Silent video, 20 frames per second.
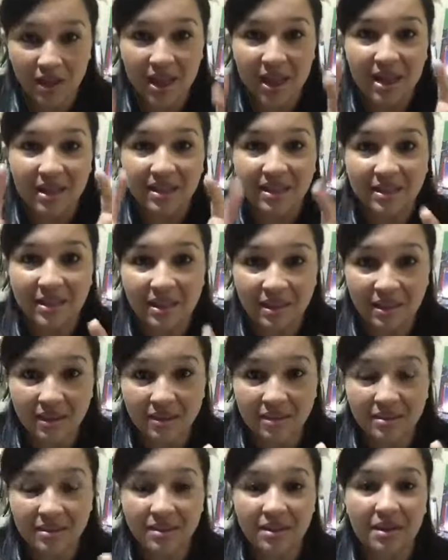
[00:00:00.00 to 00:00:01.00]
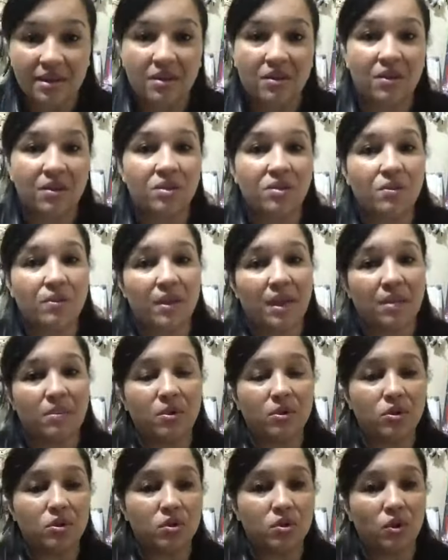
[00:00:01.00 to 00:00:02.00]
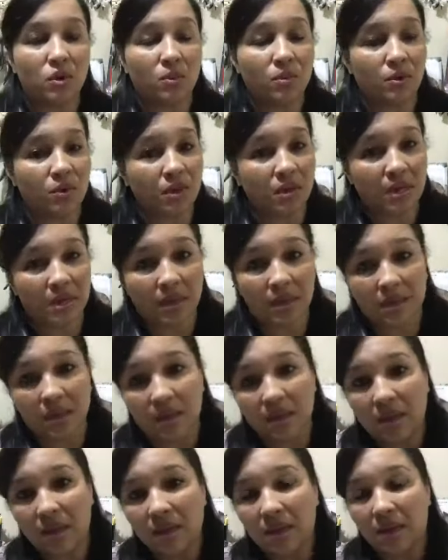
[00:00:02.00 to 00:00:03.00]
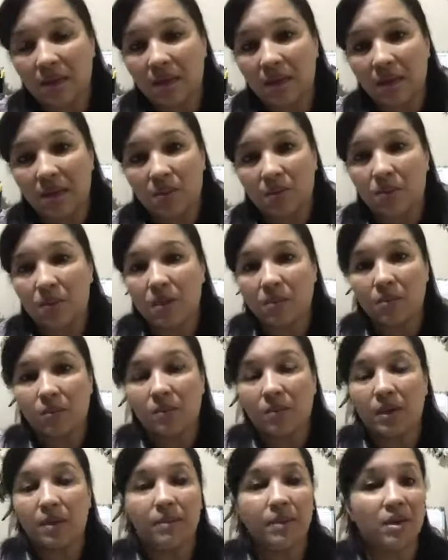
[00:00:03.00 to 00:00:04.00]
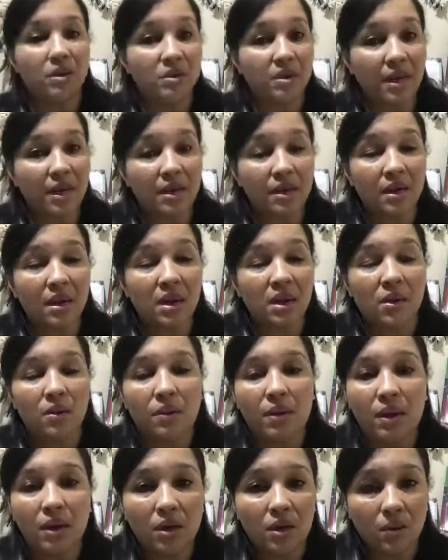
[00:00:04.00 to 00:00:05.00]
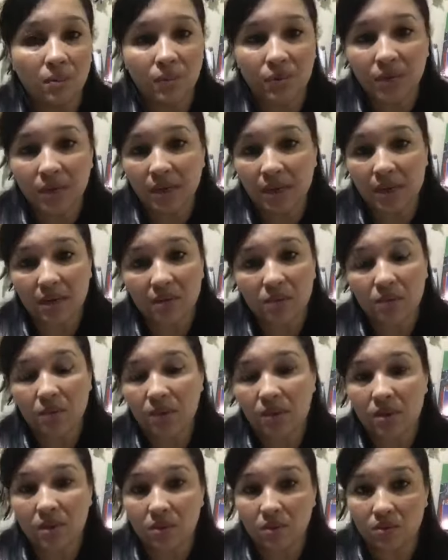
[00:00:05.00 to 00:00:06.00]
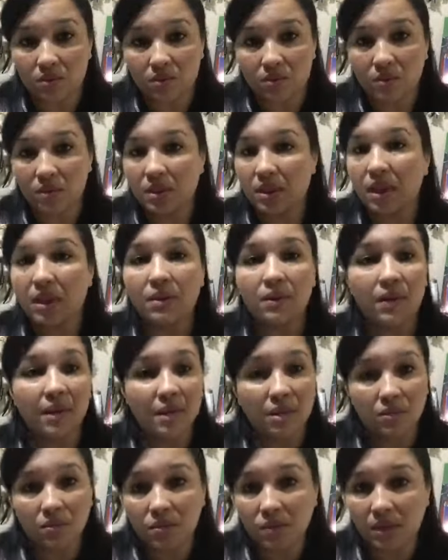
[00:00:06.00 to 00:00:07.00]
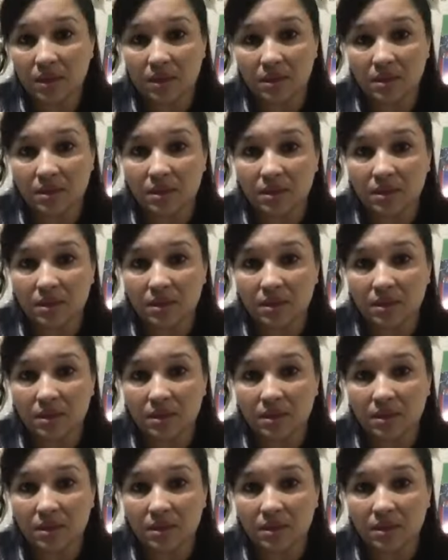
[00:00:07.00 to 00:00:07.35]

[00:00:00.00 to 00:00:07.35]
and then they're going to be able to communicate in a way more better, because they're really communicating with you. They're really doing it.